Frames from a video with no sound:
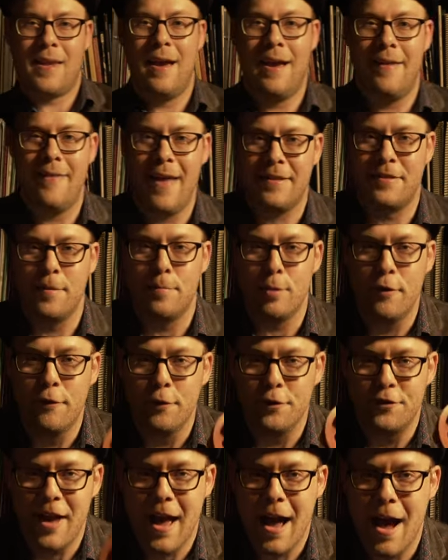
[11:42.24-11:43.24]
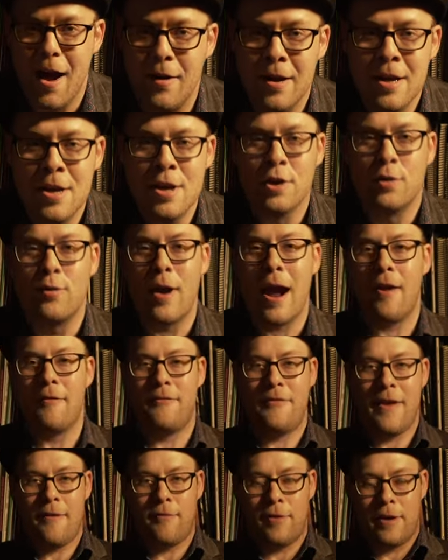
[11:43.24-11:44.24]
And that's a beautiful sound
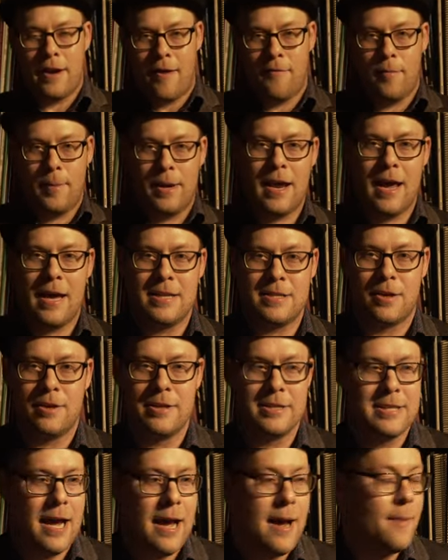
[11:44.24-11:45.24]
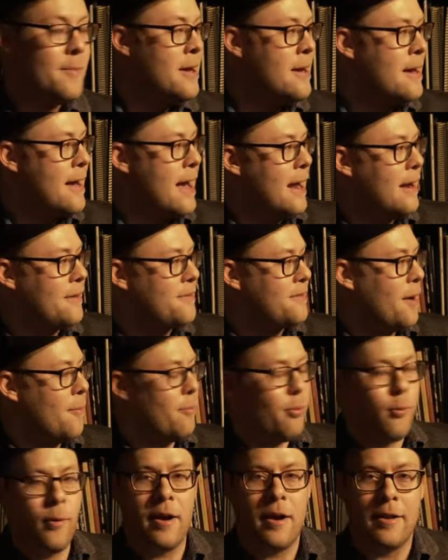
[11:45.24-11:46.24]
crowd favorite, everybody has a good time, and at
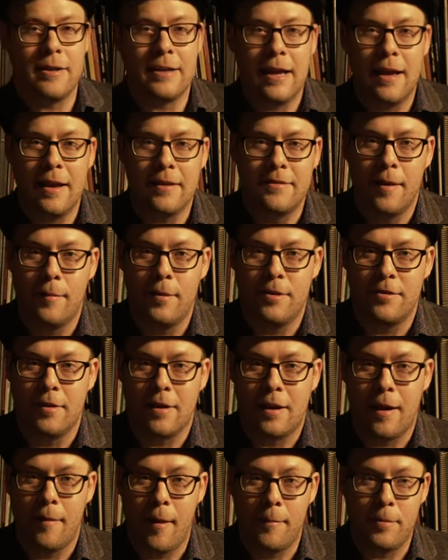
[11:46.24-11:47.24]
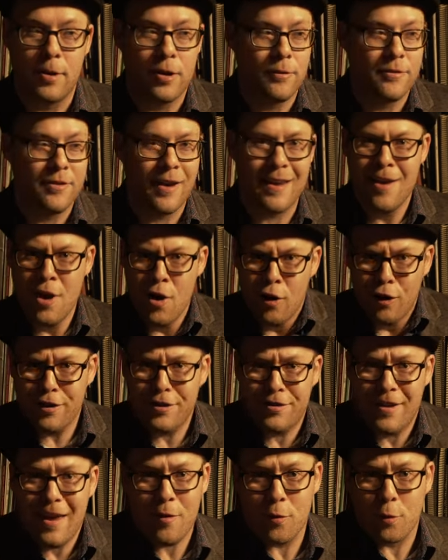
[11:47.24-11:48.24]
some point on the gig, somebody's gonna come up to you and say,
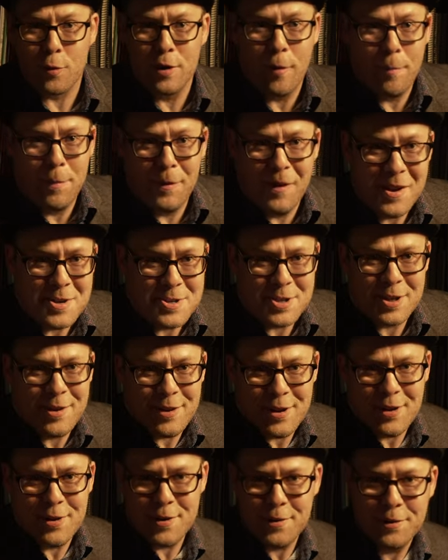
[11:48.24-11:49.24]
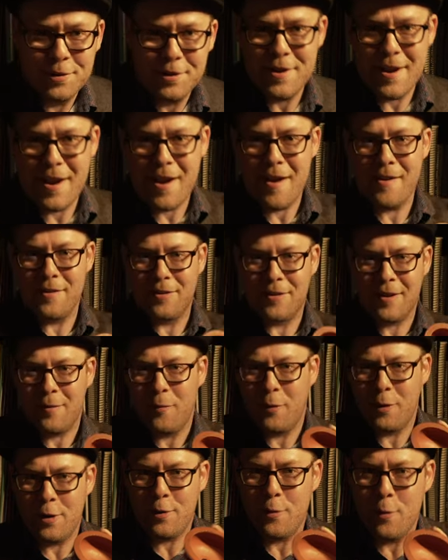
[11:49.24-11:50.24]
is that a real plunger you're using there? Is
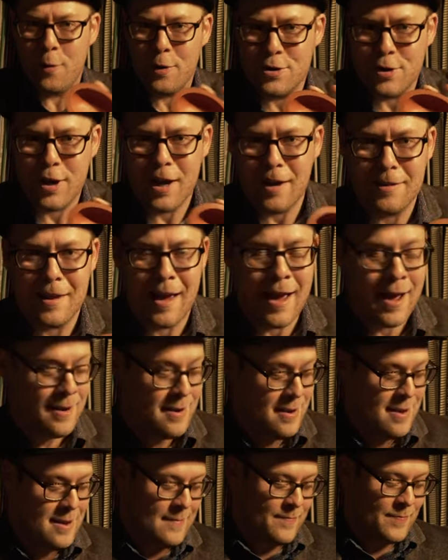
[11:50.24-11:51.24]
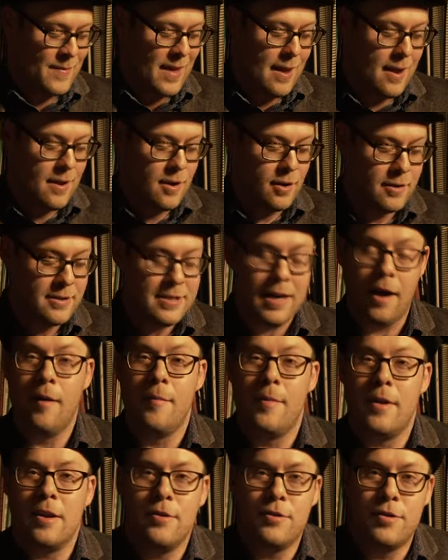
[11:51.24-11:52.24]
that, what you, where'd you get that? And you can tell
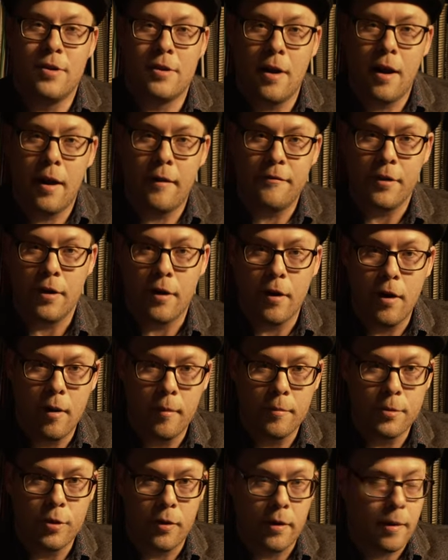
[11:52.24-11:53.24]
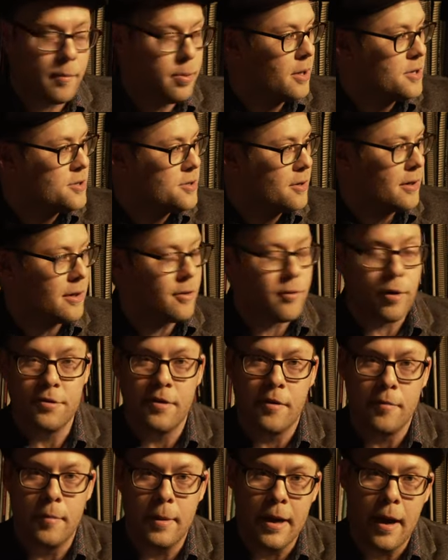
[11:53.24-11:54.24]
them that you took it off your home toilet plunger and
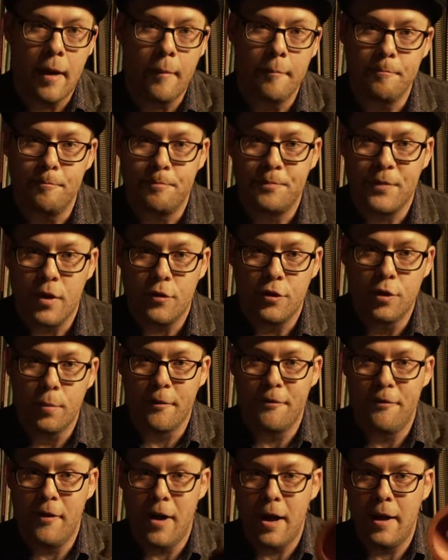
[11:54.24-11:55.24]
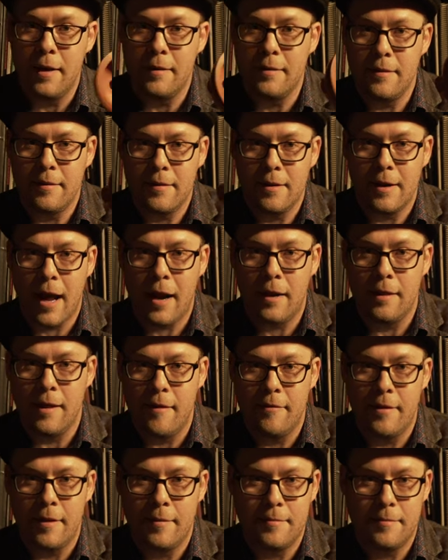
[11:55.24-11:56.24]
gross everybody out. Super fun, you gotta
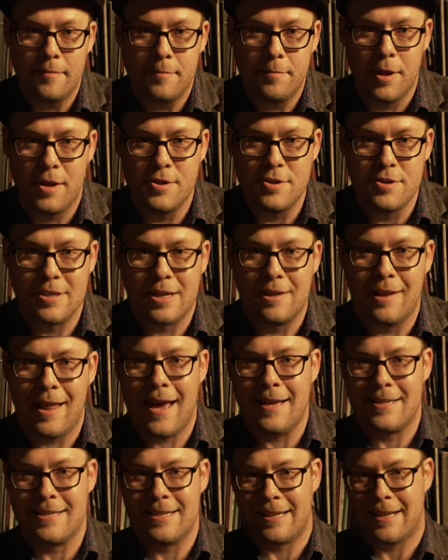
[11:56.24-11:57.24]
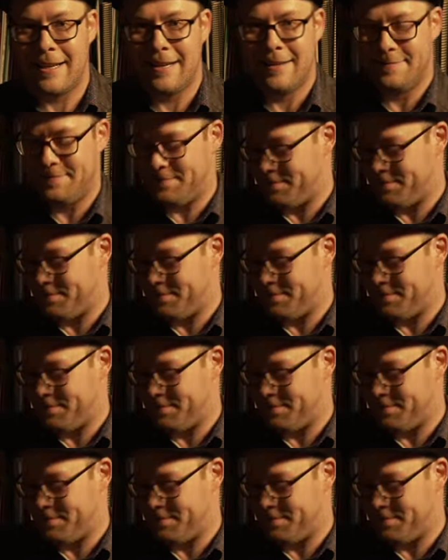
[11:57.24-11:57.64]
love it. Plunger's a classic.